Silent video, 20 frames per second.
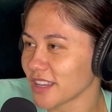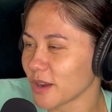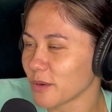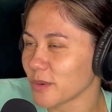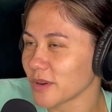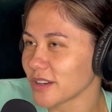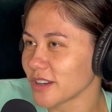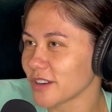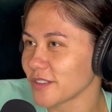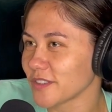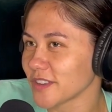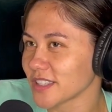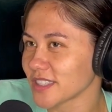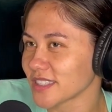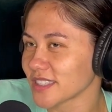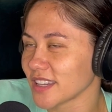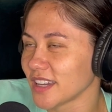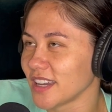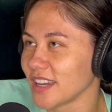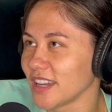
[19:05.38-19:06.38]
I wonder if
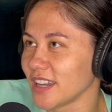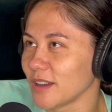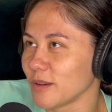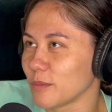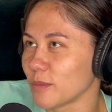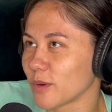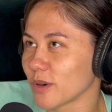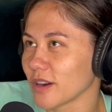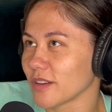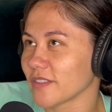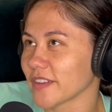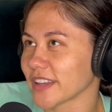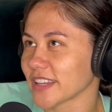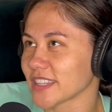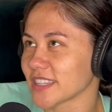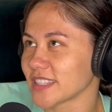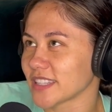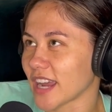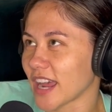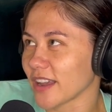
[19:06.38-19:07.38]
it's more of like a
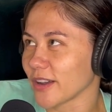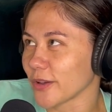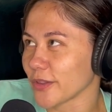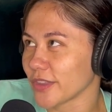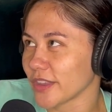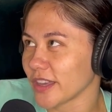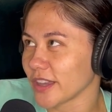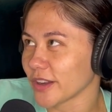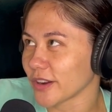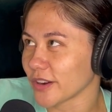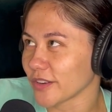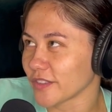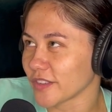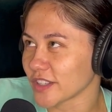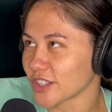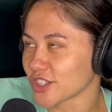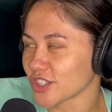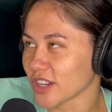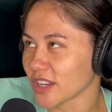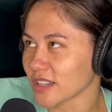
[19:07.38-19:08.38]
style thing or if
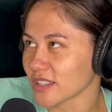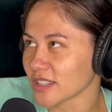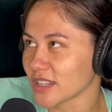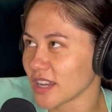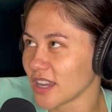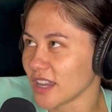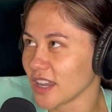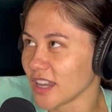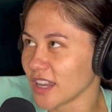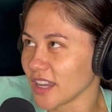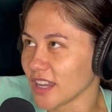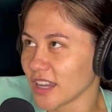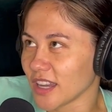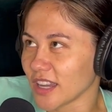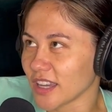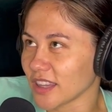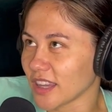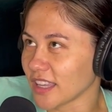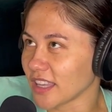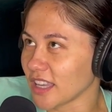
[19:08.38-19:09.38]
it's just.
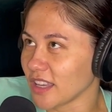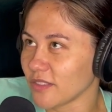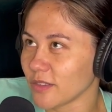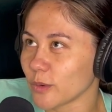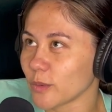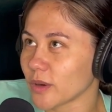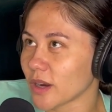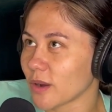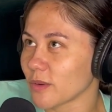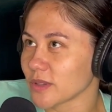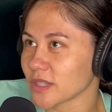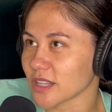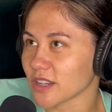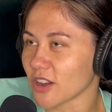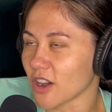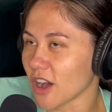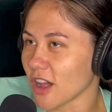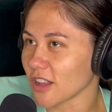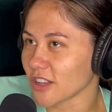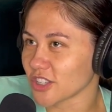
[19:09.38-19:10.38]
Like, even when I was in
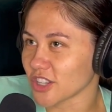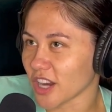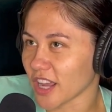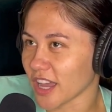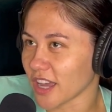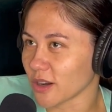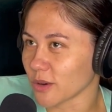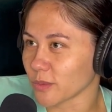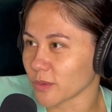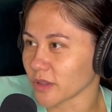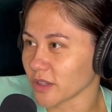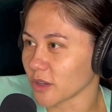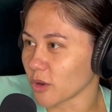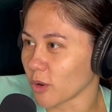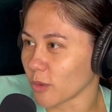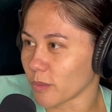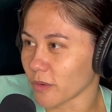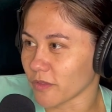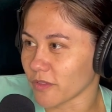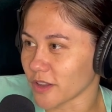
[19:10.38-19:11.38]
college and I had a really
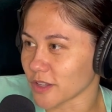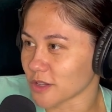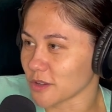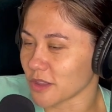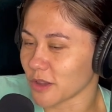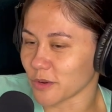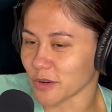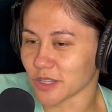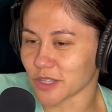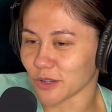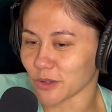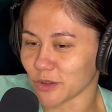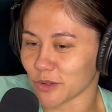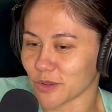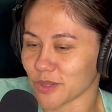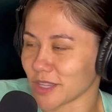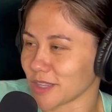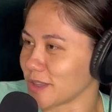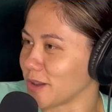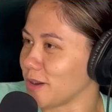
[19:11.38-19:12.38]
old professor, they were still
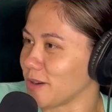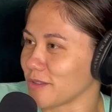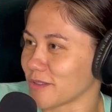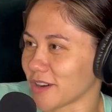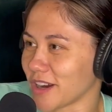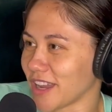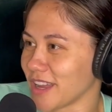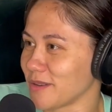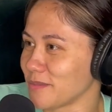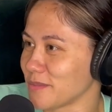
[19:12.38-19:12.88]
using the overhead